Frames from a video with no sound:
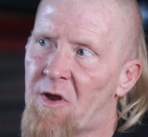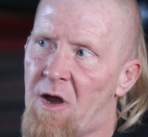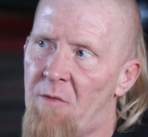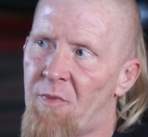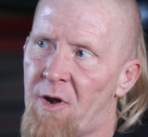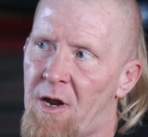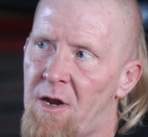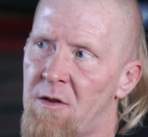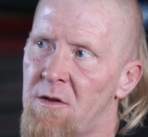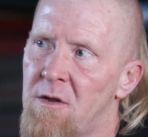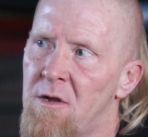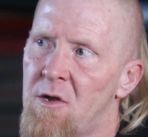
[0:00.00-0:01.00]
the company,
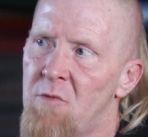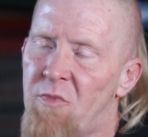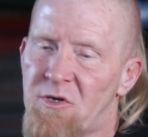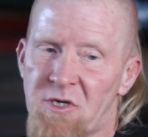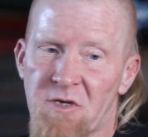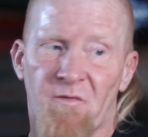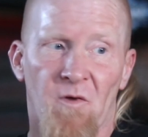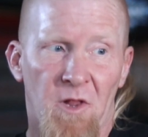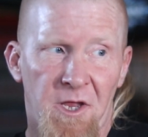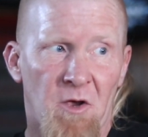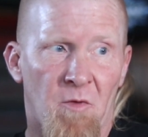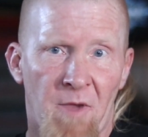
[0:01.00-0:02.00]
but just for
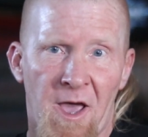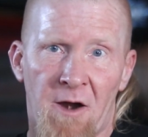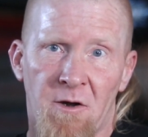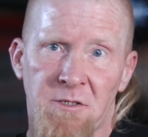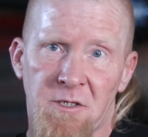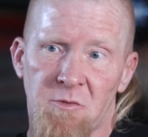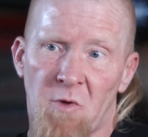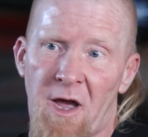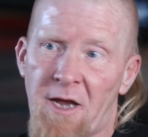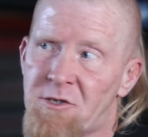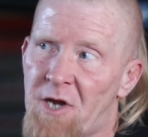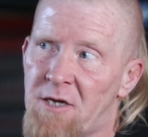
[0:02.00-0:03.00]
legal matters is
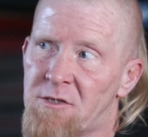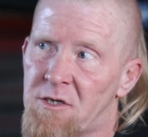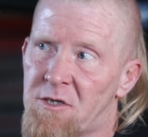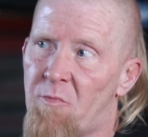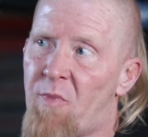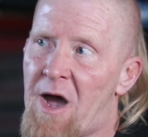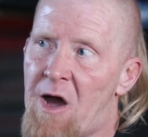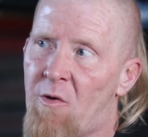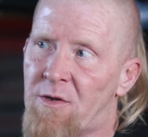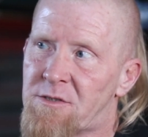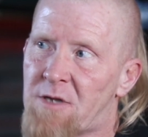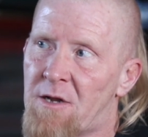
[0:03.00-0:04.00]
why I changed it to
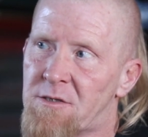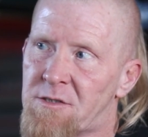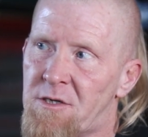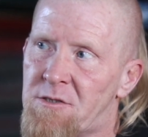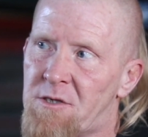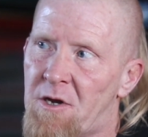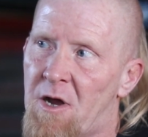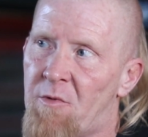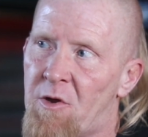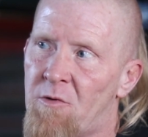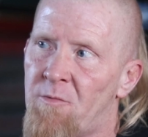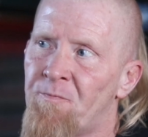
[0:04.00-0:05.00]
POW instead of
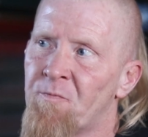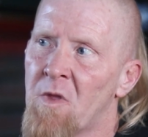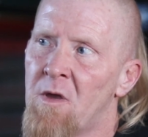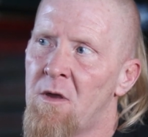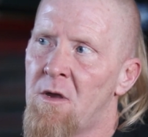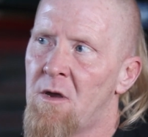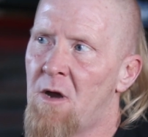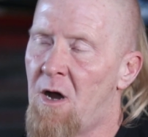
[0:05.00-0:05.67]
CCW.